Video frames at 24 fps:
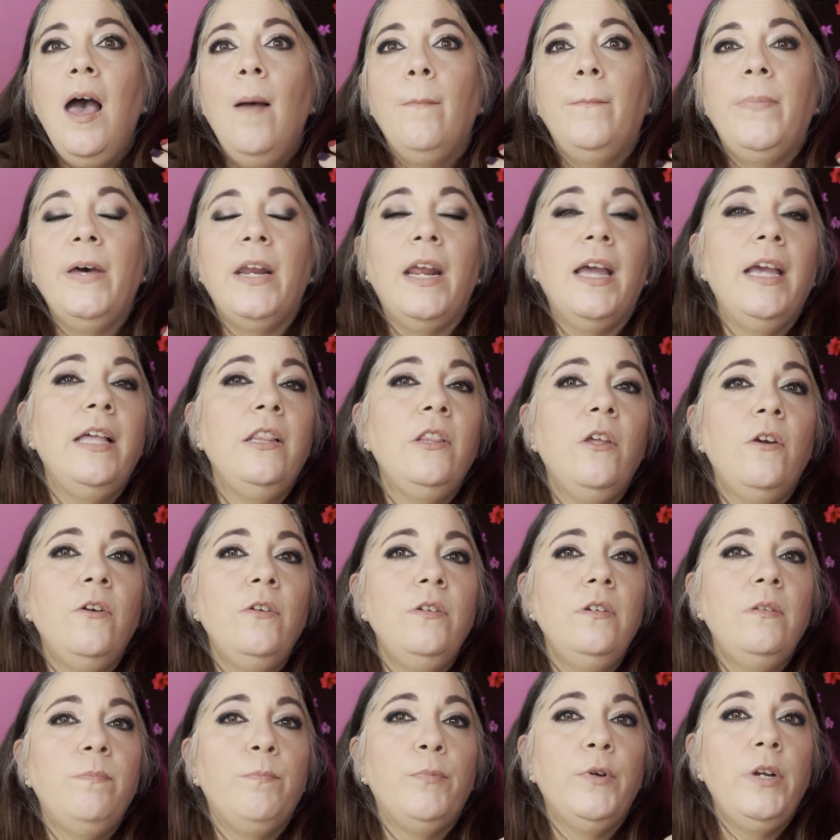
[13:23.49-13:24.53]
but I
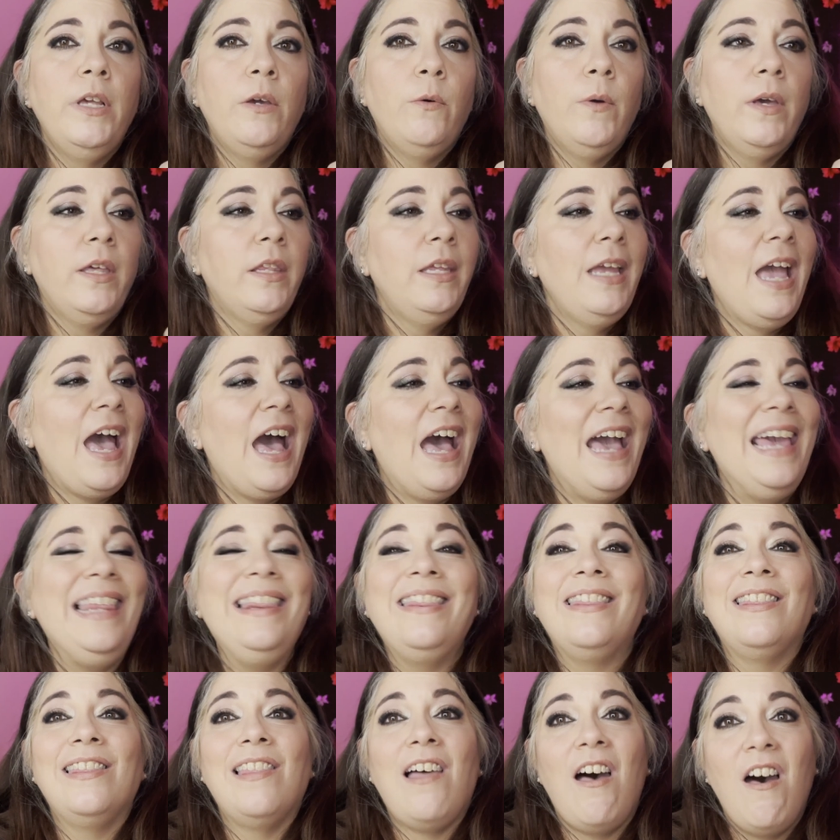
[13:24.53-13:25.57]
learned pretty quickly I
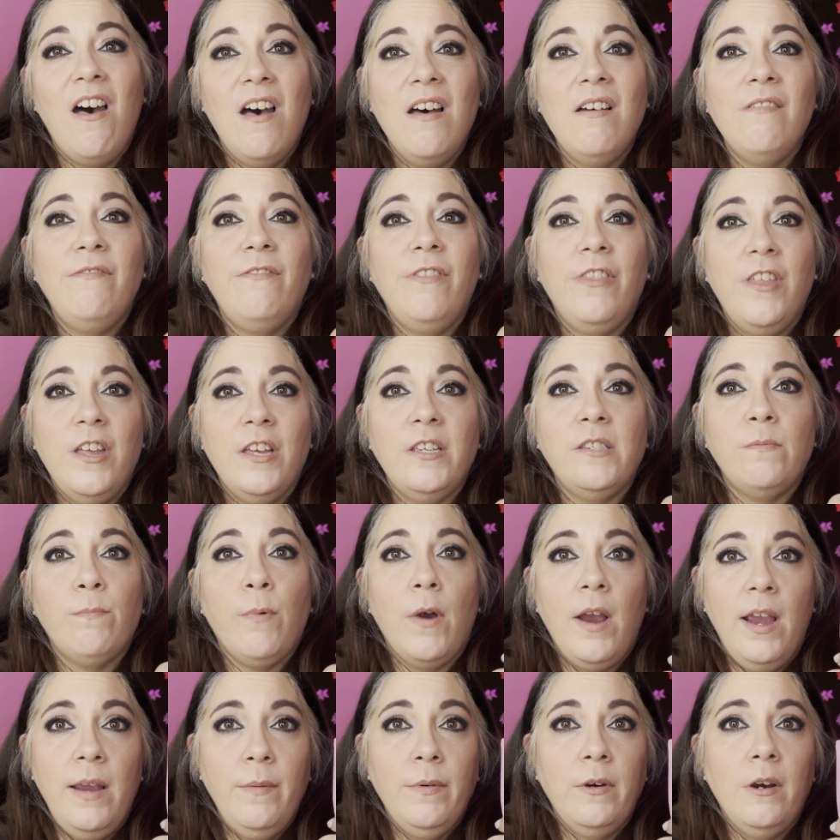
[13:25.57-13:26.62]
love this
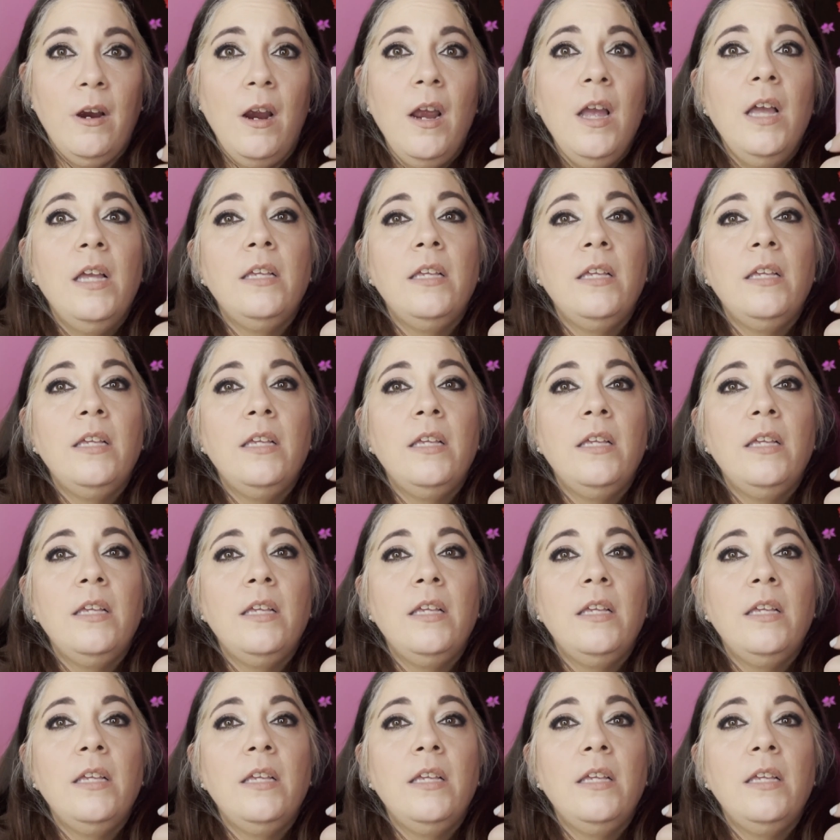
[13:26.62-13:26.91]
primer,